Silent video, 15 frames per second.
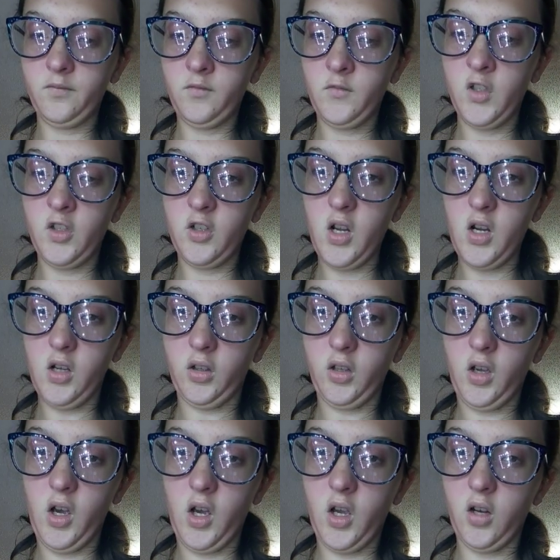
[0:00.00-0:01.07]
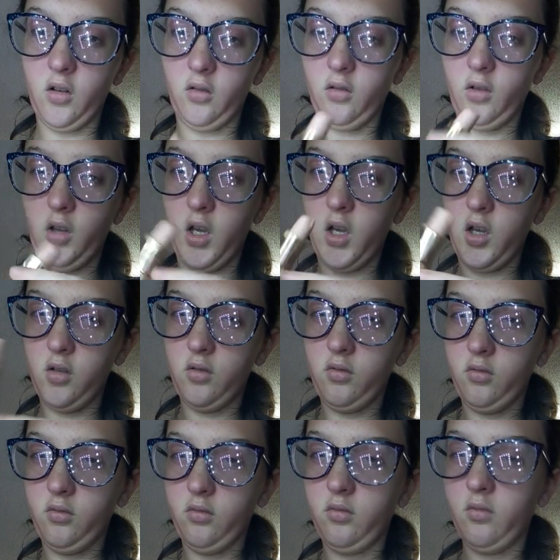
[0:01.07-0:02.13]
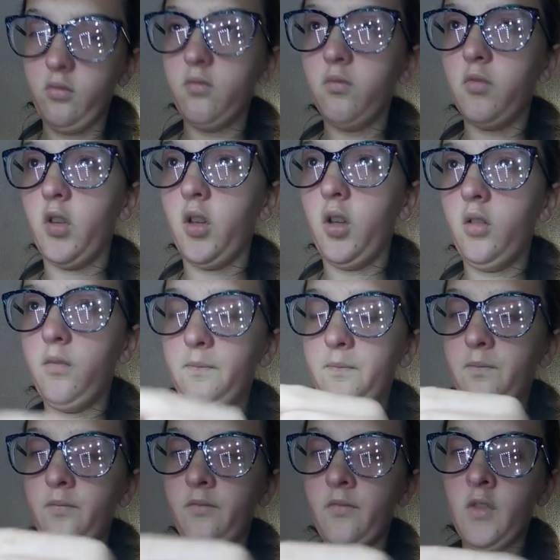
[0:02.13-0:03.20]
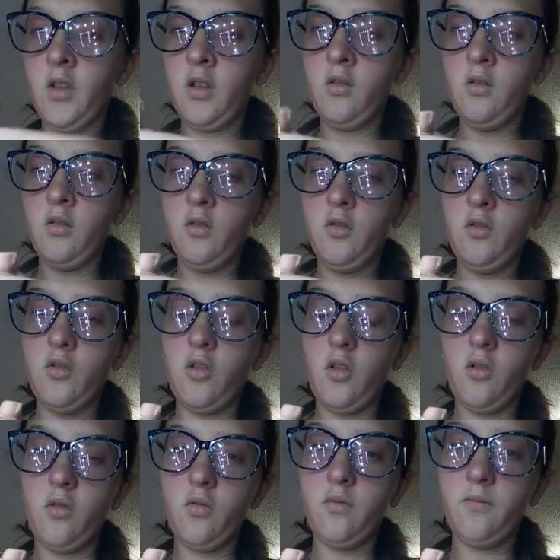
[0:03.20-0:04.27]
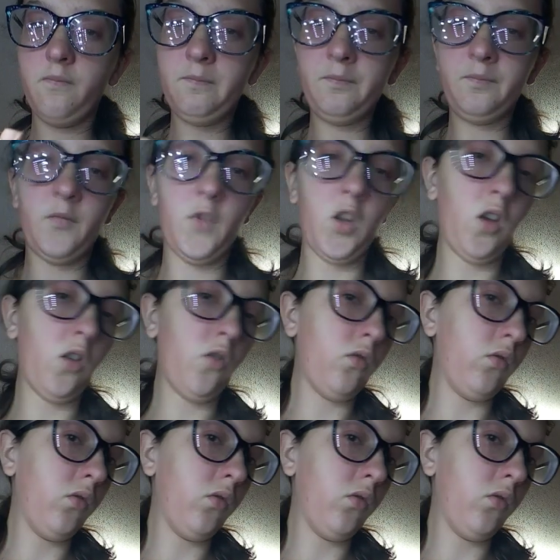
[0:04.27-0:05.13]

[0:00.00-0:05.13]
Shade is kind of light, but so, no.